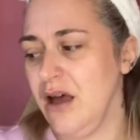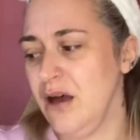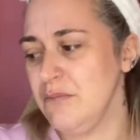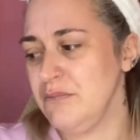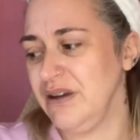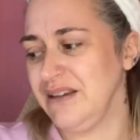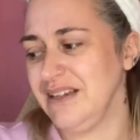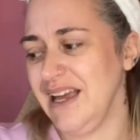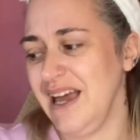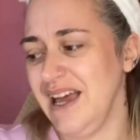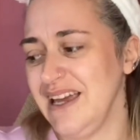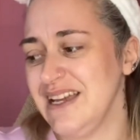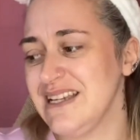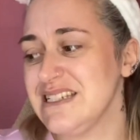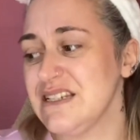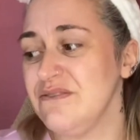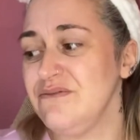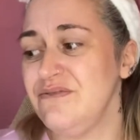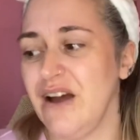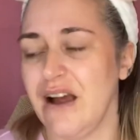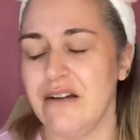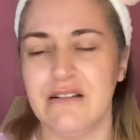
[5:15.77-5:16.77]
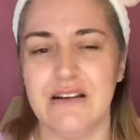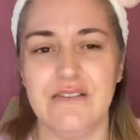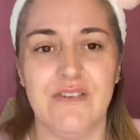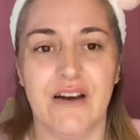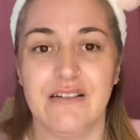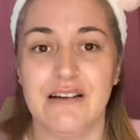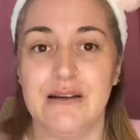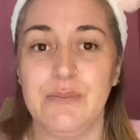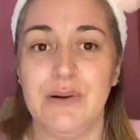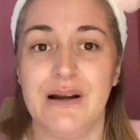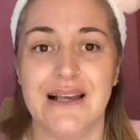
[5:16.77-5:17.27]
But yeah, it's a very,
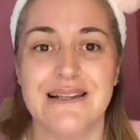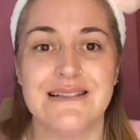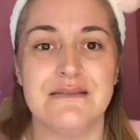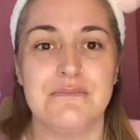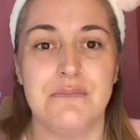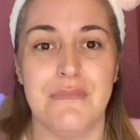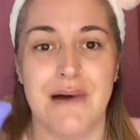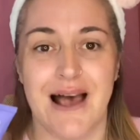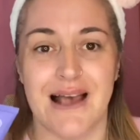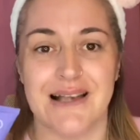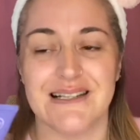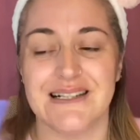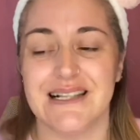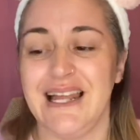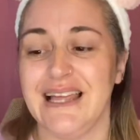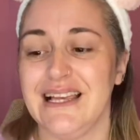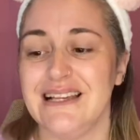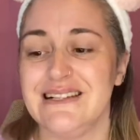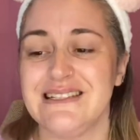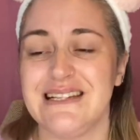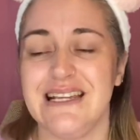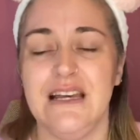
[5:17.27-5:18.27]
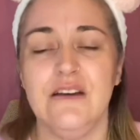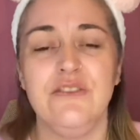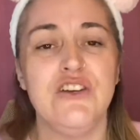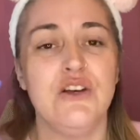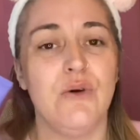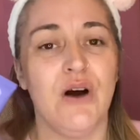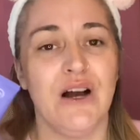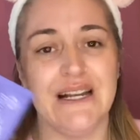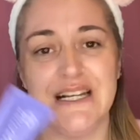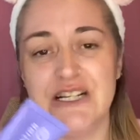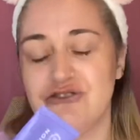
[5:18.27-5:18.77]
very pleasant mask. Like I say, if
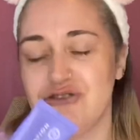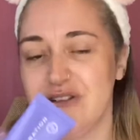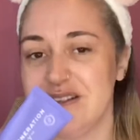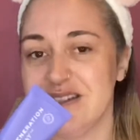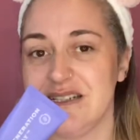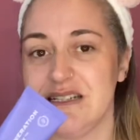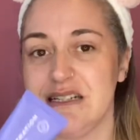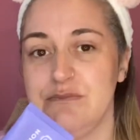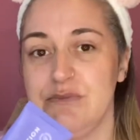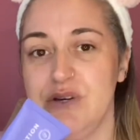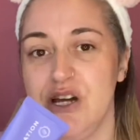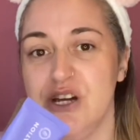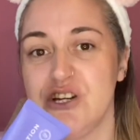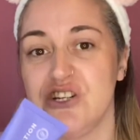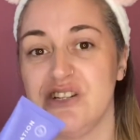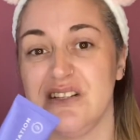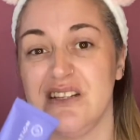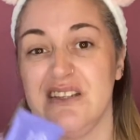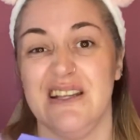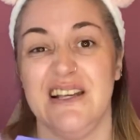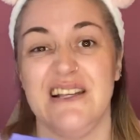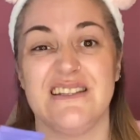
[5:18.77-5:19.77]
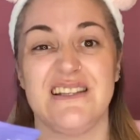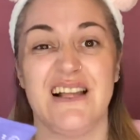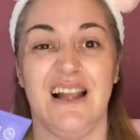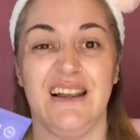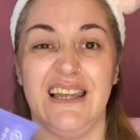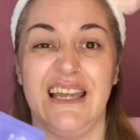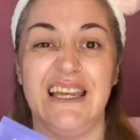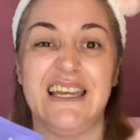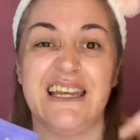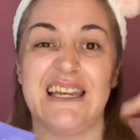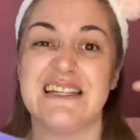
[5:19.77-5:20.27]
you are interested in purchasing this, I'll
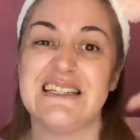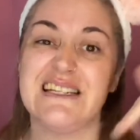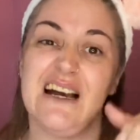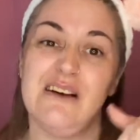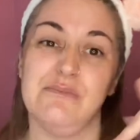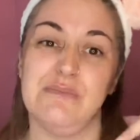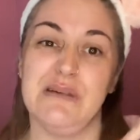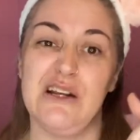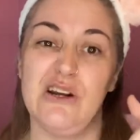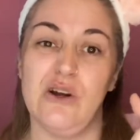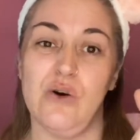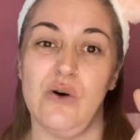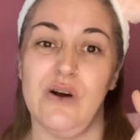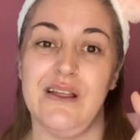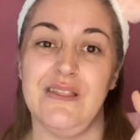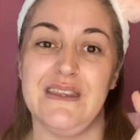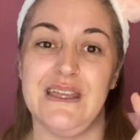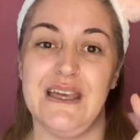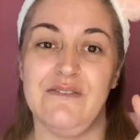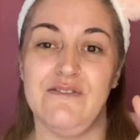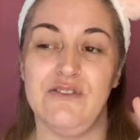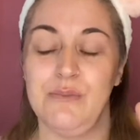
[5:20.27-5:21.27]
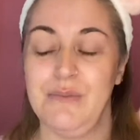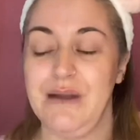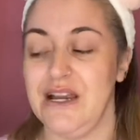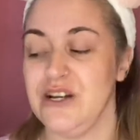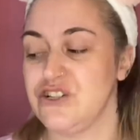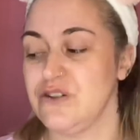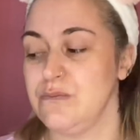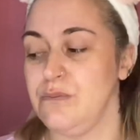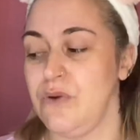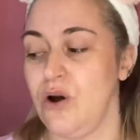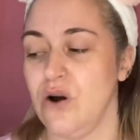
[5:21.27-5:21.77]
link it down below in the
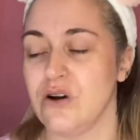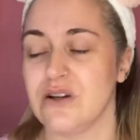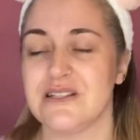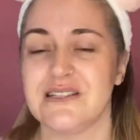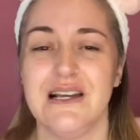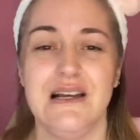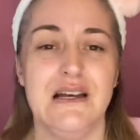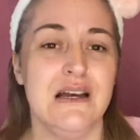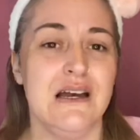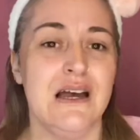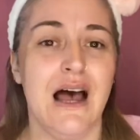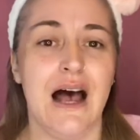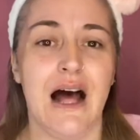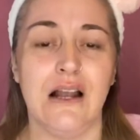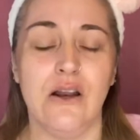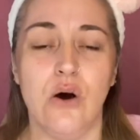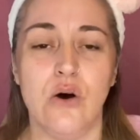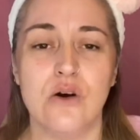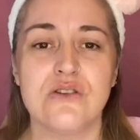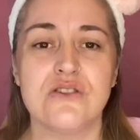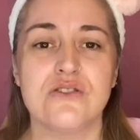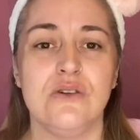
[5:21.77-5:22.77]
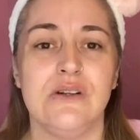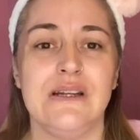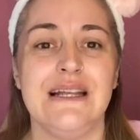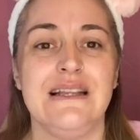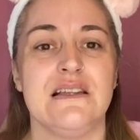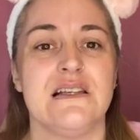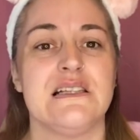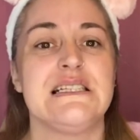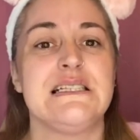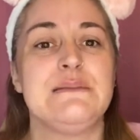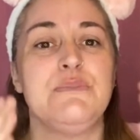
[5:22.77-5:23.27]
information box. I'll also link
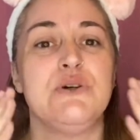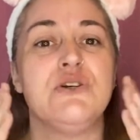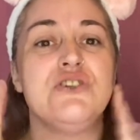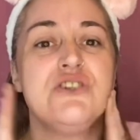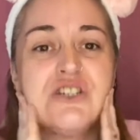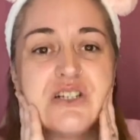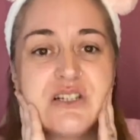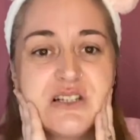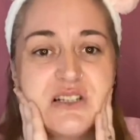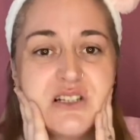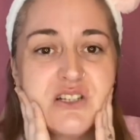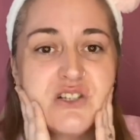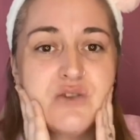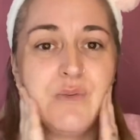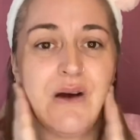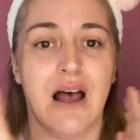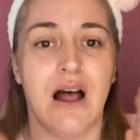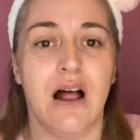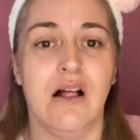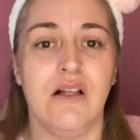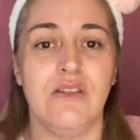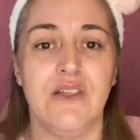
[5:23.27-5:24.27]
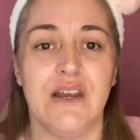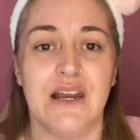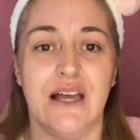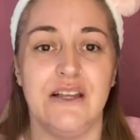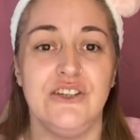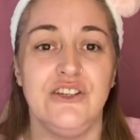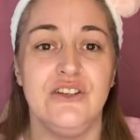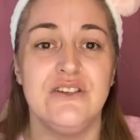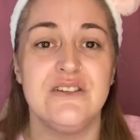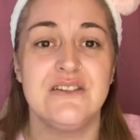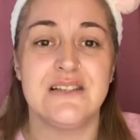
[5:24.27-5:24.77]
the sponges as well that I
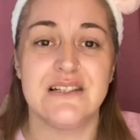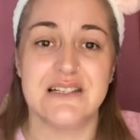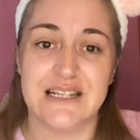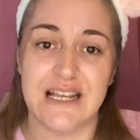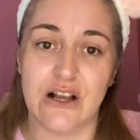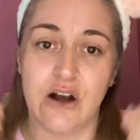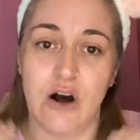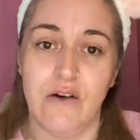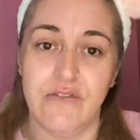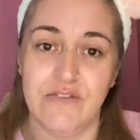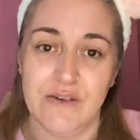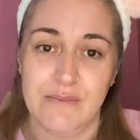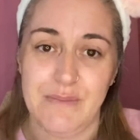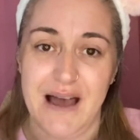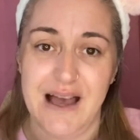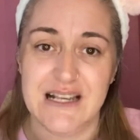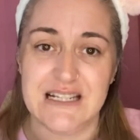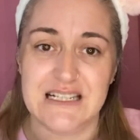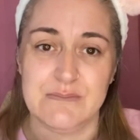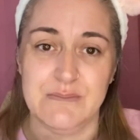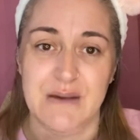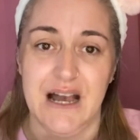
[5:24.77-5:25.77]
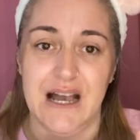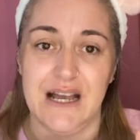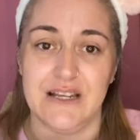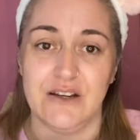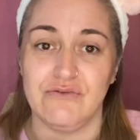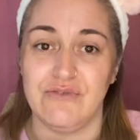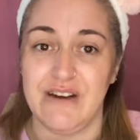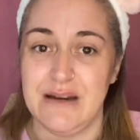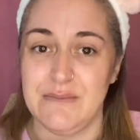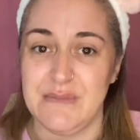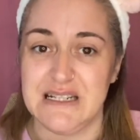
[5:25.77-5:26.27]
use to take off the mask, my
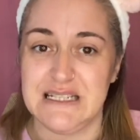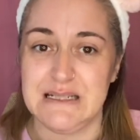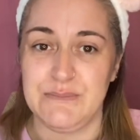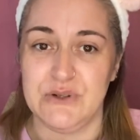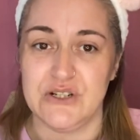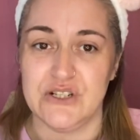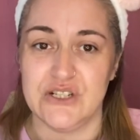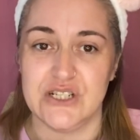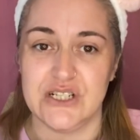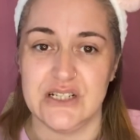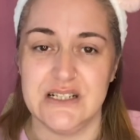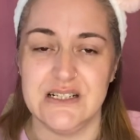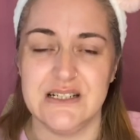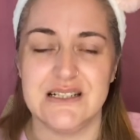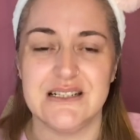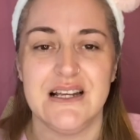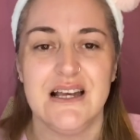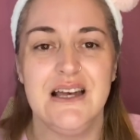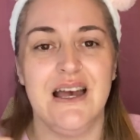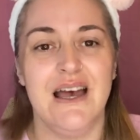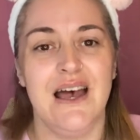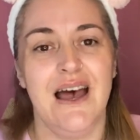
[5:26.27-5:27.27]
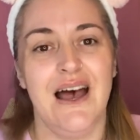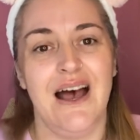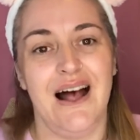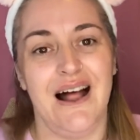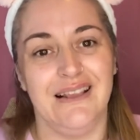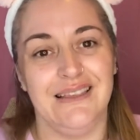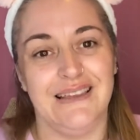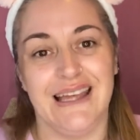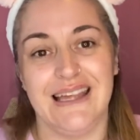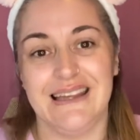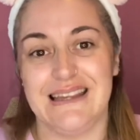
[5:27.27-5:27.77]
Rayma sponges.
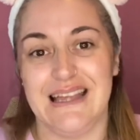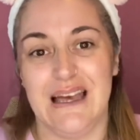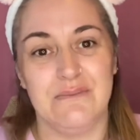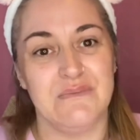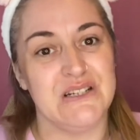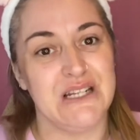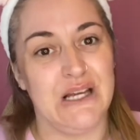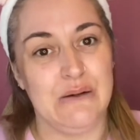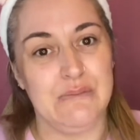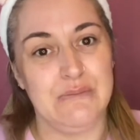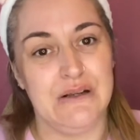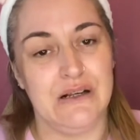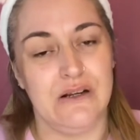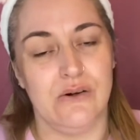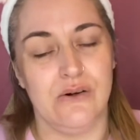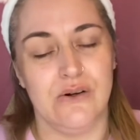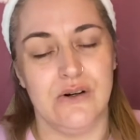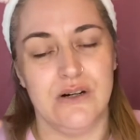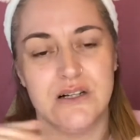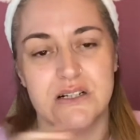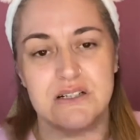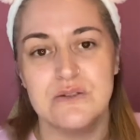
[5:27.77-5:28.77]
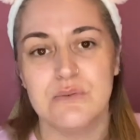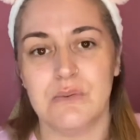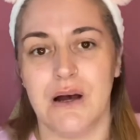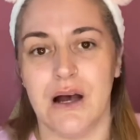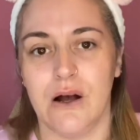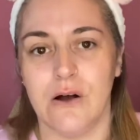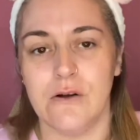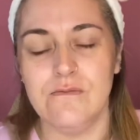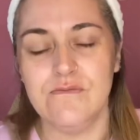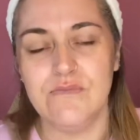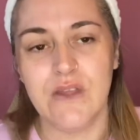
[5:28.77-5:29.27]
I'll link them down below as
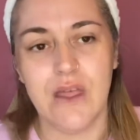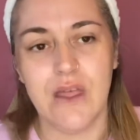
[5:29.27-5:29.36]
well.